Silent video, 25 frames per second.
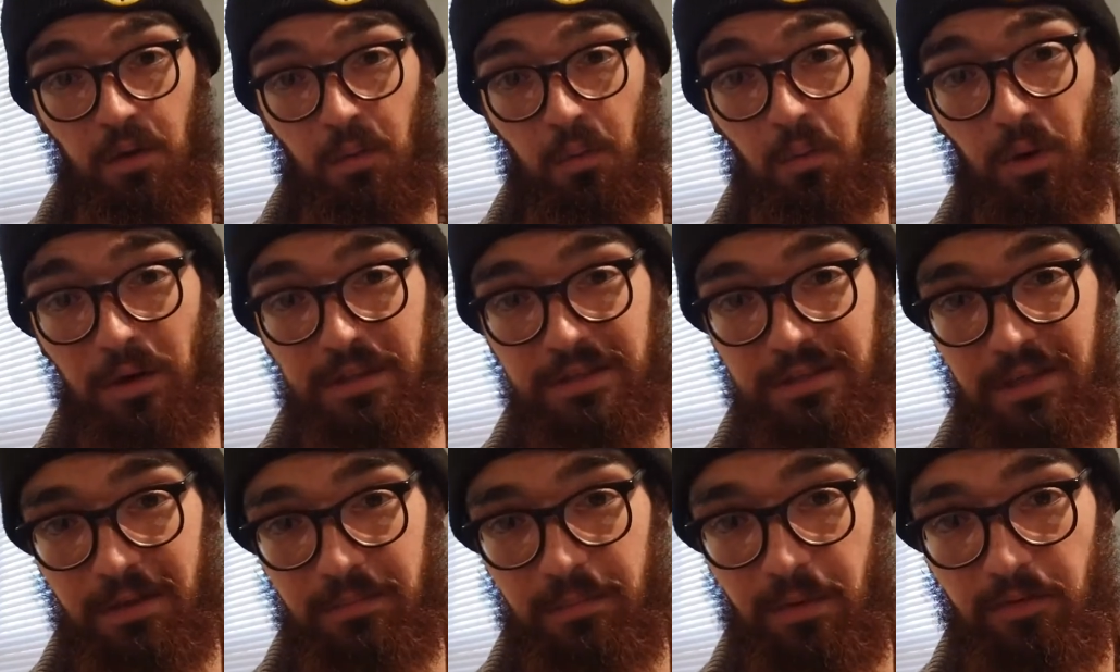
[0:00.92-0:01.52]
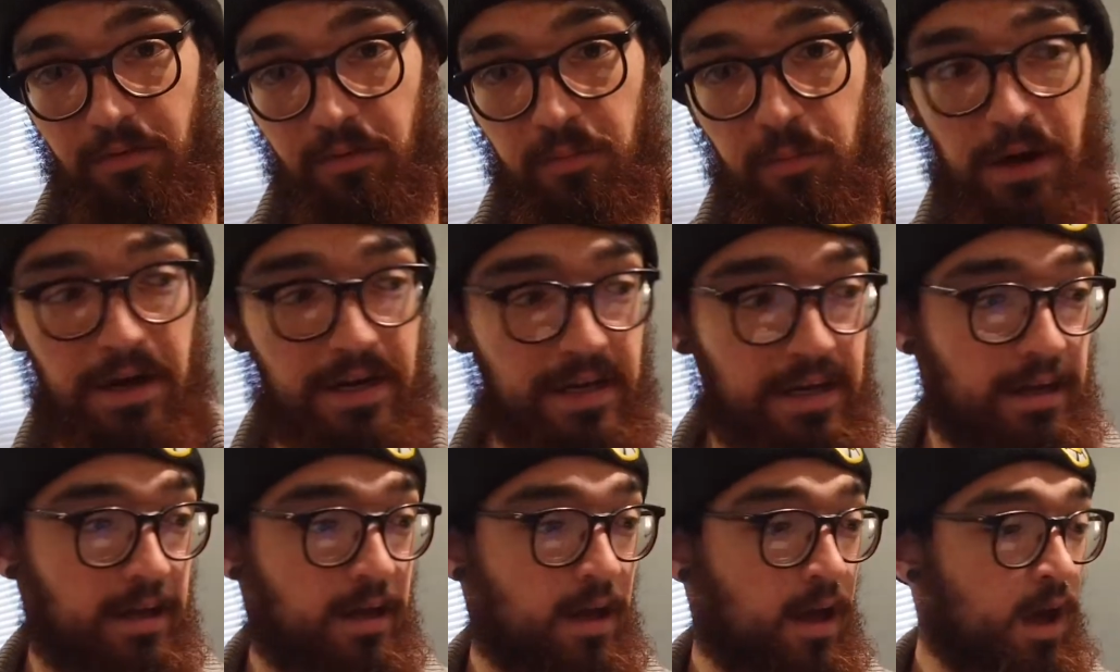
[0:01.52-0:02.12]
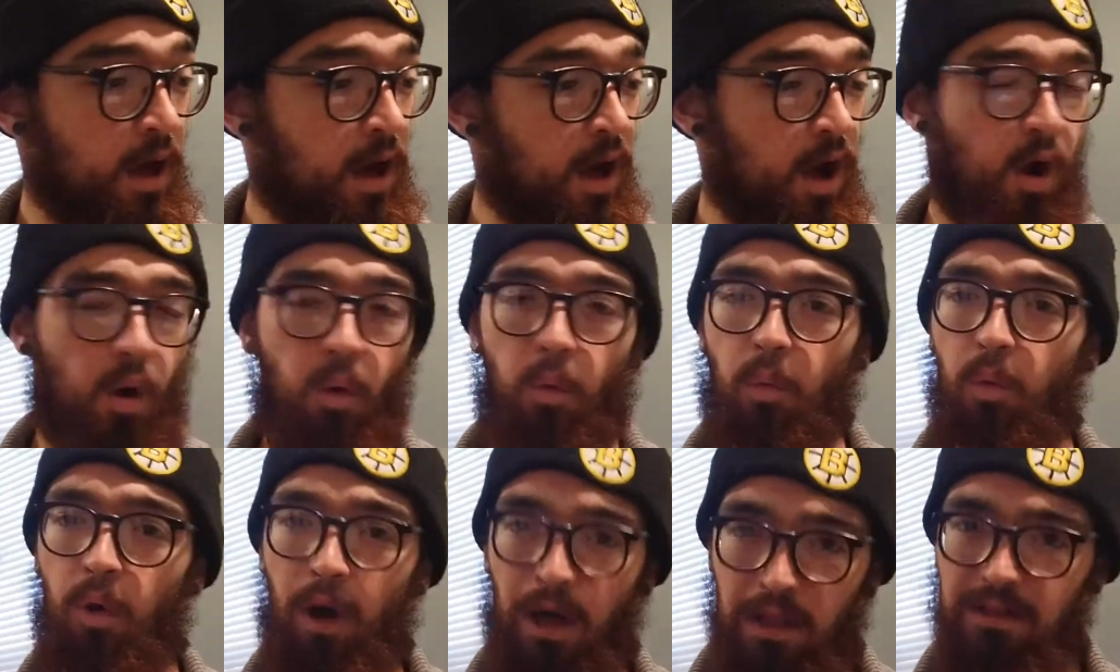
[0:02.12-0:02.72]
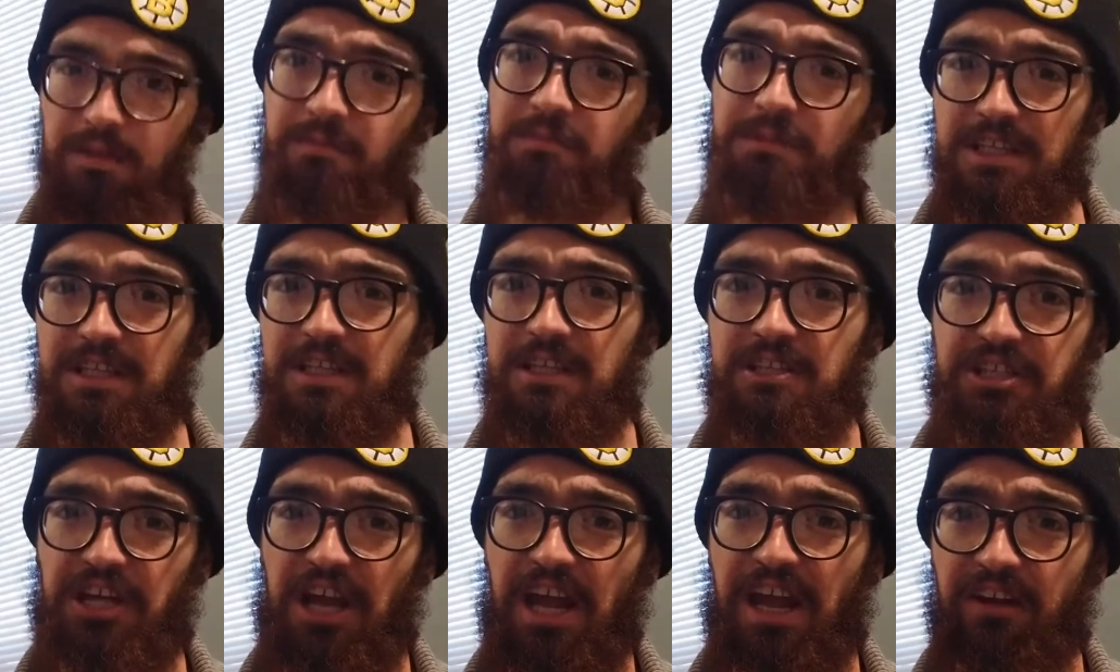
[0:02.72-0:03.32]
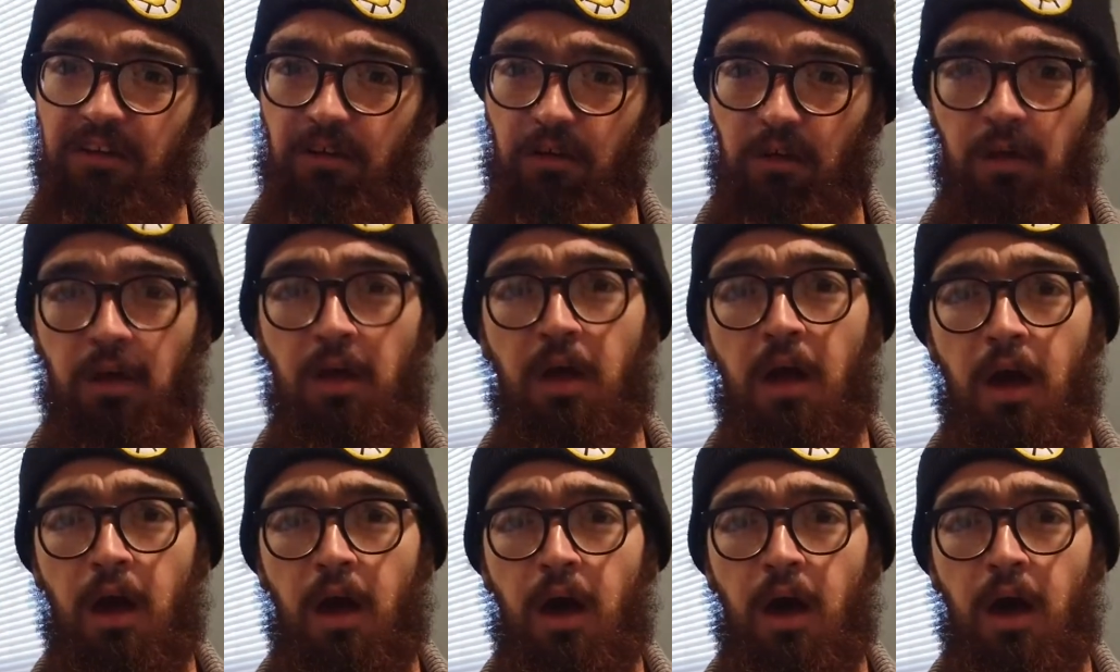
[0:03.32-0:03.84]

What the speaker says: What's up, everybody? Welcome to the channel.